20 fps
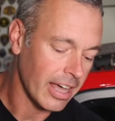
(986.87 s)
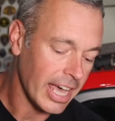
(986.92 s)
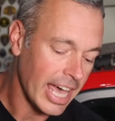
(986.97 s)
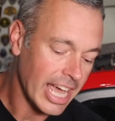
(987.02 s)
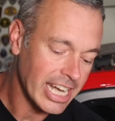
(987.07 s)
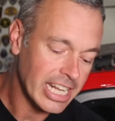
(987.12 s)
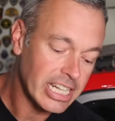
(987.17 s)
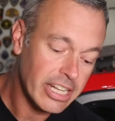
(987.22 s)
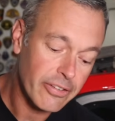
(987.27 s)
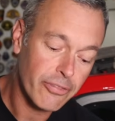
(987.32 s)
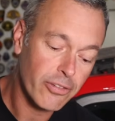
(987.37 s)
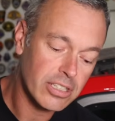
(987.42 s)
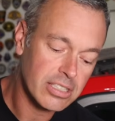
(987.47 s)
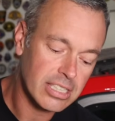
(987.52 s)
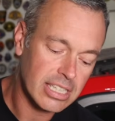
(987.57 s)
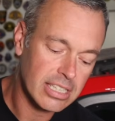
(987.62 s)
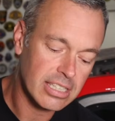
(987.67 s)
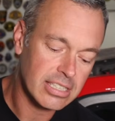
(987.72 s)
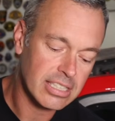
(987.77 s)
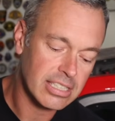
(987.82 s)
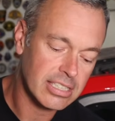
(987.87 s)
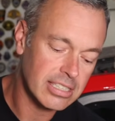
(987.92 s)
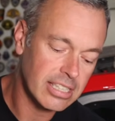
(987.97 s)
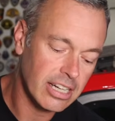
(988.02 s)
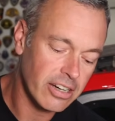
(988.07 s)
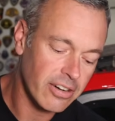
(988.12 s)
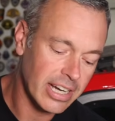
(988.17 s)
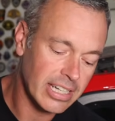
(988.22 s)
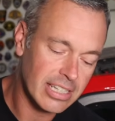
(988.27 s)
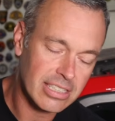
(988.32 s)
Any difference in the
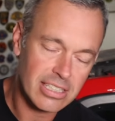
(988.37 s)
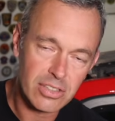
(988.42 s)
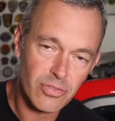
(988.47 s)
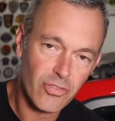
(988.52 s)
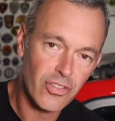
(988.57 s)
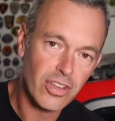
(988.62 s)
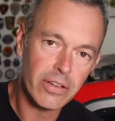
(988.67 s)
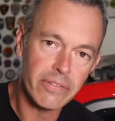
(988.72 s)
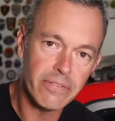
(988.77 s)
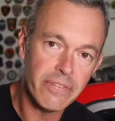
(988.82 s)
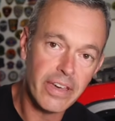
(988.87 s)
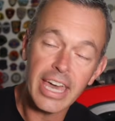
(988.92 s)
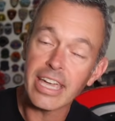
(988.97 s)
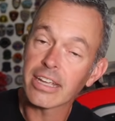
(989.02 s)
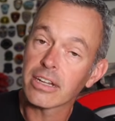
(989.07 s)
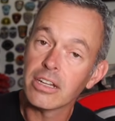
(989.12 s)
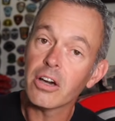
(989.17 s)
steering? Does it feel vague?